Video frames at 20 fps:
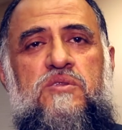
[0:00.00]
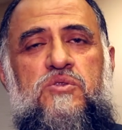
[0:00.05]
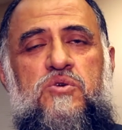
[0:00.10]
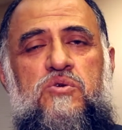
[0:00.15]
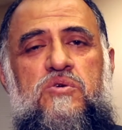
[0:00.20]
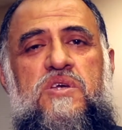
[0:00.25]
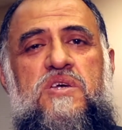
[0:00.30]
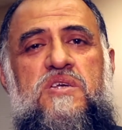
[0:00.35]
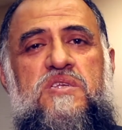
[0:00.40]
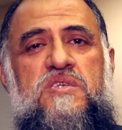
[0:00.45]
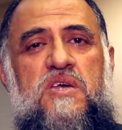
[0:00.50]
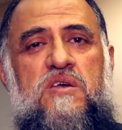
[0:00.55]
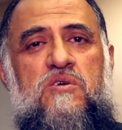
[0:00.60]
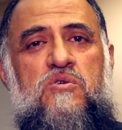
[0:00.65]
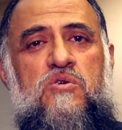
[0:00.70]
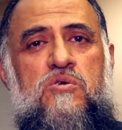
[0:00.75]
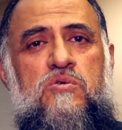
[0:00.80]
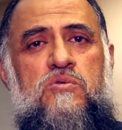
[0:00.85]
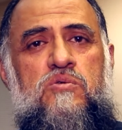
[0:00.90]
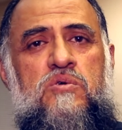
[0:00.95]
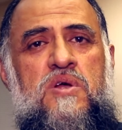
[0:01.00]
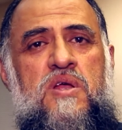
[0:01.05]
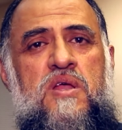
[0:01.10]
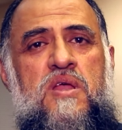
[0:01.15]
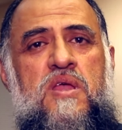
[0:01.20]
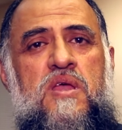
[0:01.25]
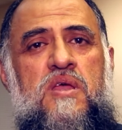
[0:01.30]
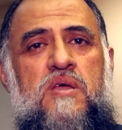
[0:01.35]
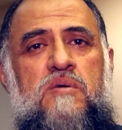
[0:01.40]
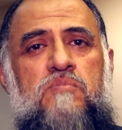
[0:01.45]
two years ago.
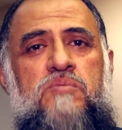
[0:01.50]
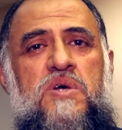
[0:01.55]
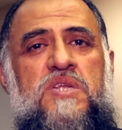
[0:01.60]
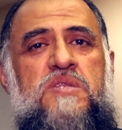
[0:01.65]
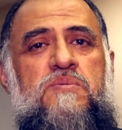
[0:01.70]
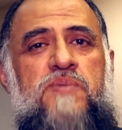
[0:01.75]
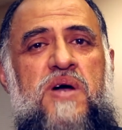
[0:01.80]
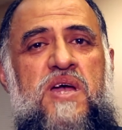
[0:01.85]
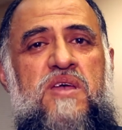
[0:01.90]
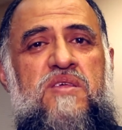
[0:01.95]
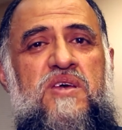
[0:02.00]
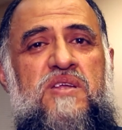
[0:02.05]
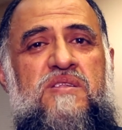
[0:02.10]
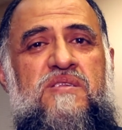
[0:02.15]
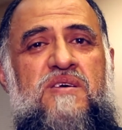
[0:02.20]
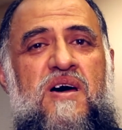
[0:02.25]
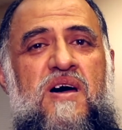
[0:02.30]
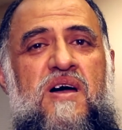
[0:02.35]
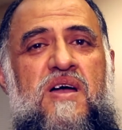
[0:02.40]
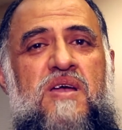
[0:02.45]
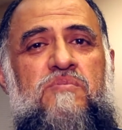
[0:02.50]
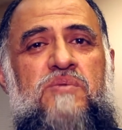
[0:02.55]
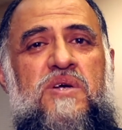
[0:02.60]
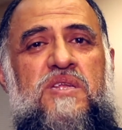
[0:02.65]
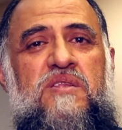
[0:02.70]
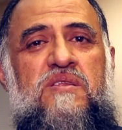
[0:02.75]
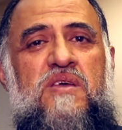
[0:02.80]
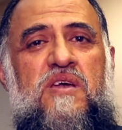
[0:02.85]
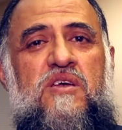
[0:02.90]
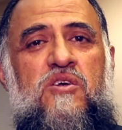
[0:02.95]
But by the time
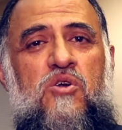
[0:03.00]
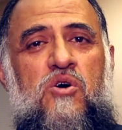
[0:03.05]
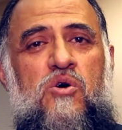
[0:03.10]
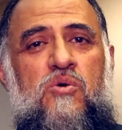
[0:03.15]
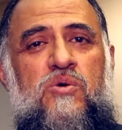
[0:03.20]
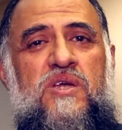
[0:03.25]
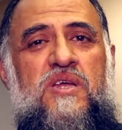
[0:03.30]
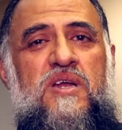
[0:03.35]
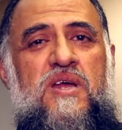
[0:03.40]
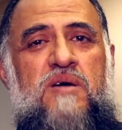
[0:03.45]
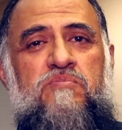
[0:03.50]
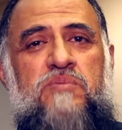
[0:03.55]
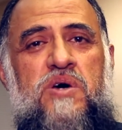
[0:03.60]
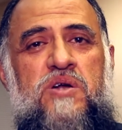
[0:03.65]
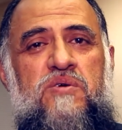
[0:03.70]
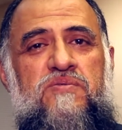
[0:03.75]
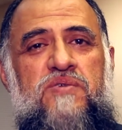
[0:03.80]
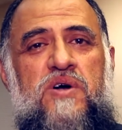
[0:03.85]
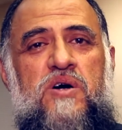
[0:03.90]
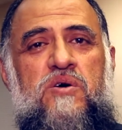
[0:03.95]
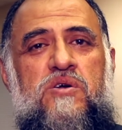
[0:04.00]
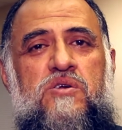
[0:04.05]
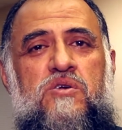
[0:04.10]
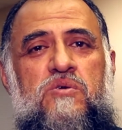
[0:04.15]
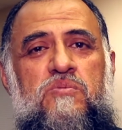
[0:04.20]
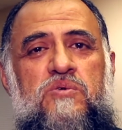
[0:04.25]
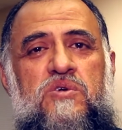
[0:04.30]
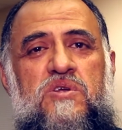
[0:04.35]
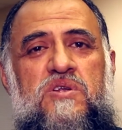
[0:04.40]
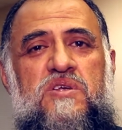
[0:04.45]
and the growing number of our
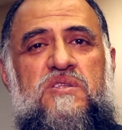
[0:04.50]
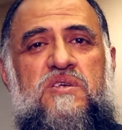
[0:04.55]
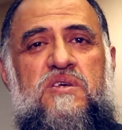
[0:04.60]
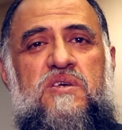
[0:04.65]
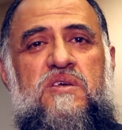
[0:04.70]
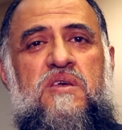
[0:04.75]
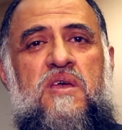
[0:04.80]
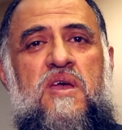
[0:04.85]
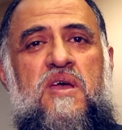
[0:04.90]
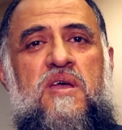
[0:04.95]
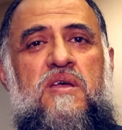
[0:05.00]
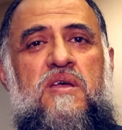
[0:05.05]
community,